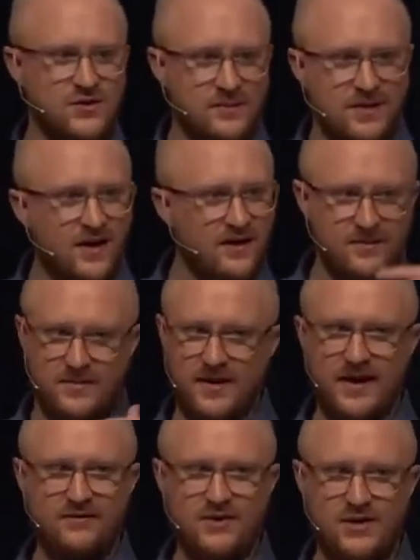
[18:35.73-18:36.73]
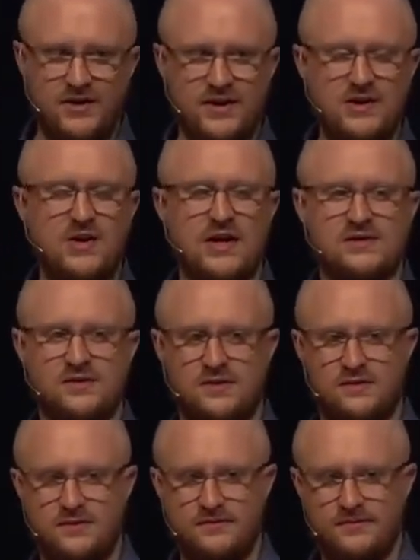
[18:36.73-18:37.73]
So I'm caught up on everything that you guys
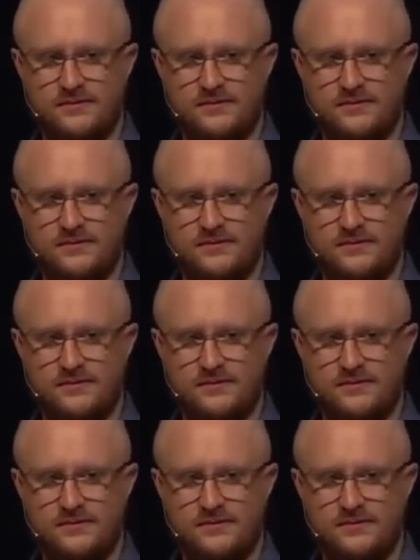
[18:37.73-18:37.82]
learned.